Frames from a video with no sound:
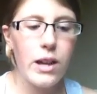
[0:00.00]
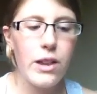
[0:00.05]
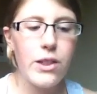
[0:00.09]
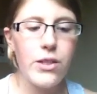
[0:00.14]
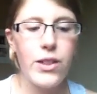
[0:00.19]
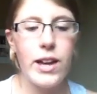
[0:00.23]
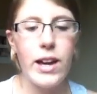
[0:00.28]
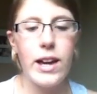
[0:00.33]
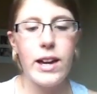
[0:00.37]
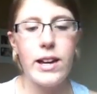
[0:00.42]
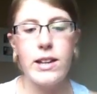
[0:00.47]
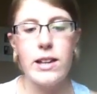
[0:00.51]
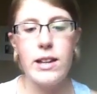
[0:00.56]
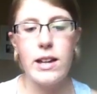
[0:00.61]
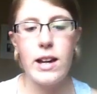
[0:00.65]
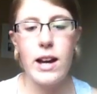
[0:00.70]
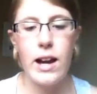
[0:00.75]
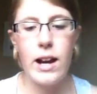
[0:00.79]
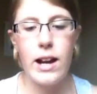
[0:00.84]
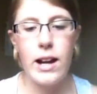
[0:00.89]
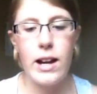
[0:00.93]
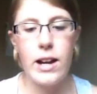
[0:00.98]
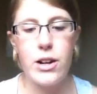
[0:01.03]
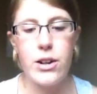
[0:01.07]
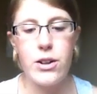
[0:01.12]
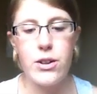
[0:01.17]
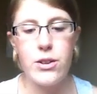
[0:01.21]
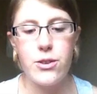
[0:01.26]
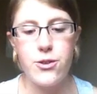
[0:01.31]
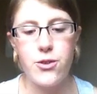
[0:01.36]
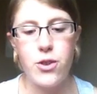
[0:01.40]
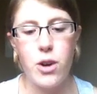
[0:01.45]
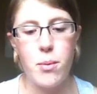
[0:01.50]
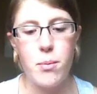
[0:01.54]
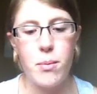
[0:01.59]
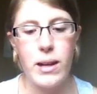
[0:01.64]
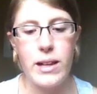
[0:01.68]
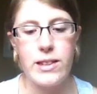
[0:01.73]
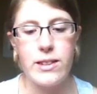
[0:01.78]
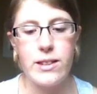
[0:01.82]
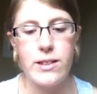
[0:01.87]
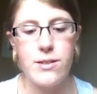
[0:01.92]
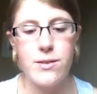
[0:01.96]
they are from
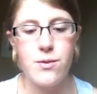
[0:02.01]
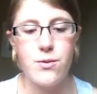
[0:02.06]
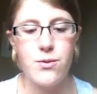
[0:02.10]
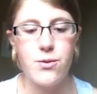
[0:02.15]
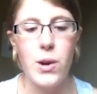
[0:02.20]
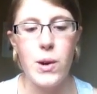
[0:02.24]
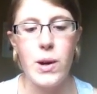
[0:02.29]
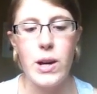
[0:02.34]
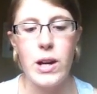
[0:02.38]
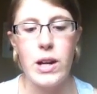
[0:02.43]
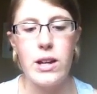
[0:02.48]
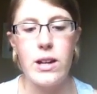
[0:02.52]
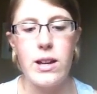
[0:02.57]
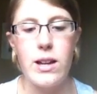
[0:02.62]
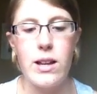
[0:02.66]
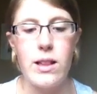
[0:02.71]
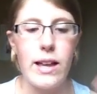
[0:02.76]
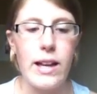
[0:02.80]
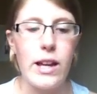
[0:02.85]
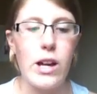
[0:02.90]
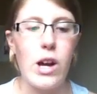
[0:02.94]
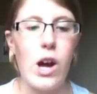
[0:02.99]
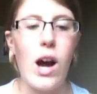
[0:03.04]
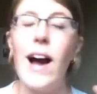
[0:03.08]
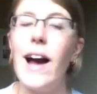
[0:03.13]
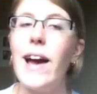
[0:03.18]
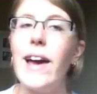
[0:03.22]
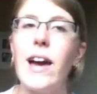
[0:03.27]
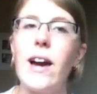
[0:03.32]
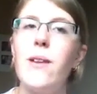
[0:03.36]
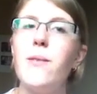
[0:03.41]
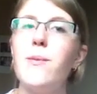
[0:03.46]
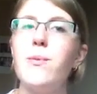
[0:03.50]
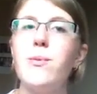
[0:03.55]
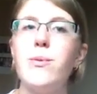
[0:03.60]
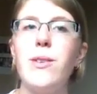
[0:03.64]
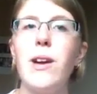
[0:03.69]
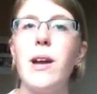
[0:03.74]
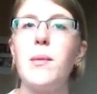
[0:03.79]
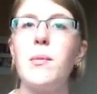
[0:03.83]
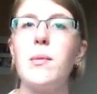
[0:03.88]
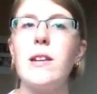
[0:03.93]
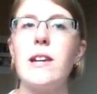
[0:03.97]
like this very like high up
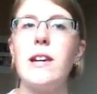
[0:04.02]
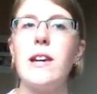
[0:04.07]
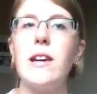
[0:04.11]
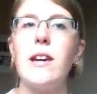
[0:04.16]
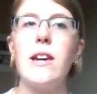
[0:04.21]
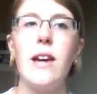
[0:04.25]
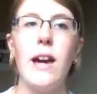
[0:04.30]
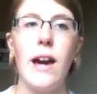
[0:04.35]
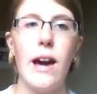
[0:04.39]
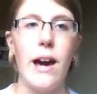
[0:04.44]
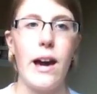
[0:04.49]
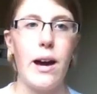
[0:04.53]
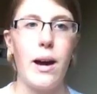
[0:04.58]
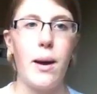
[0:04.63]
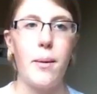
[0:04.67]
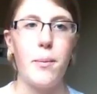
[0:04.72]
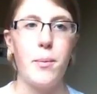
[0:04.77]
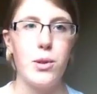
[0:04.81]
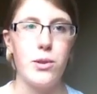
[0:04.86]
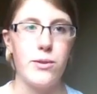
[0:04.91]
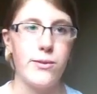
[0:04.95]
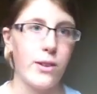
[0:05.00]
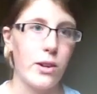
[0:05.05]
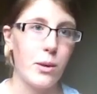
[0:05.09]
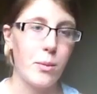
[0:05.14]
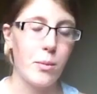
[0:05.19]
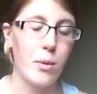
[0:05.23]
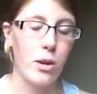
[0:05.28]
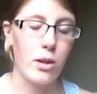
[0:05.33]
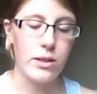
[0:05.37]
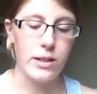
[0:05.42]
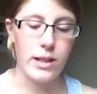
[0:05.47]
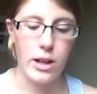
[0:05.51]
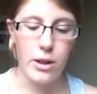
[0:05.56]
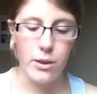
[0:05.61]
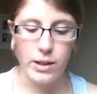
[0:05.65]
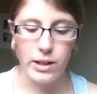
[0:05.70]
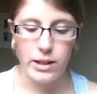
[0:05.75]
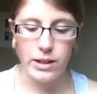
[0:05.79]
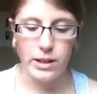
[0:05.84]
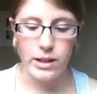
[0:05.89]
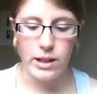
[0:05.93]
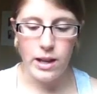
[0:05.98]
family who's very well
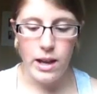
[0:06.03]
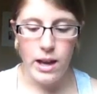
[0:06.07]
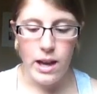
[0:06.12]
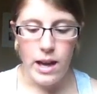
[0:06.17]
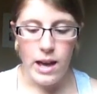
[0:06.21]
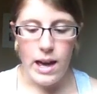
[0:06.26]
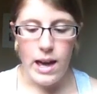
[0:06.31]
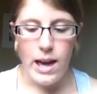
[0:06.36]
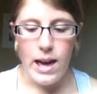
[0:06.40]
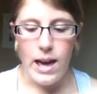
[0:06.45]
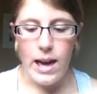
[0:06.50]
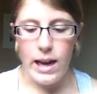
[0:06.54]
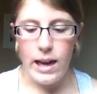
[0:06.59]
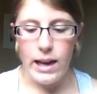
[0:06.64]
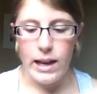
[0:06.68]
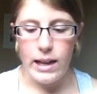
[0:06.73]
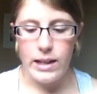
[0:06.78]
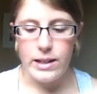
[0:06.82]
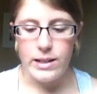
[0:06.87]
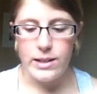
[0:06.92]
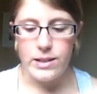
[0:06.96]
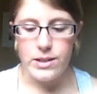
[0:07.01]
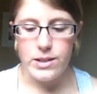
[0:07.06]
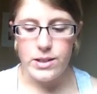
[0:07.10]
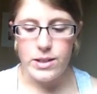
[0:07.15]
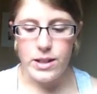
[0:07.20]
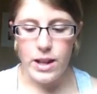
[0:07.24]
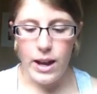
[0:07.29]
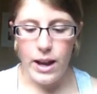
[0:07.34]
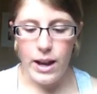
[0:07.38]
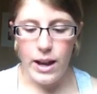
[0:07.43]
known, and